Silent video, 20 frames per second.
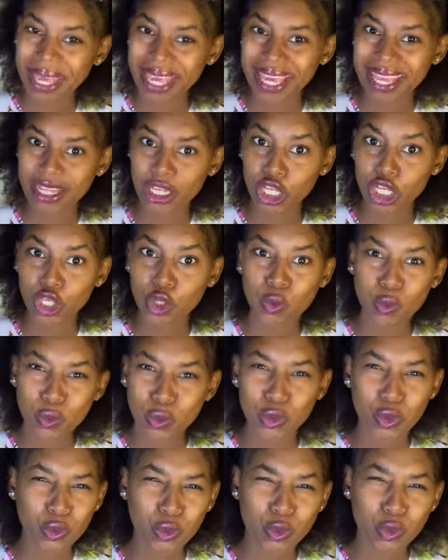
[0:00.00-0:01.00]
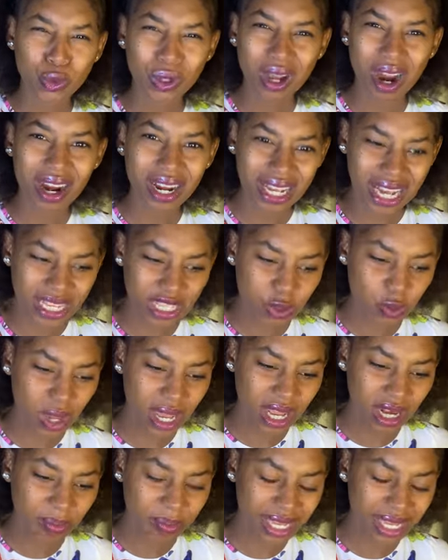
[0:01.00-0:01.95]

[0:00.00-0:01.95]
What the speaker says: in the New York as well.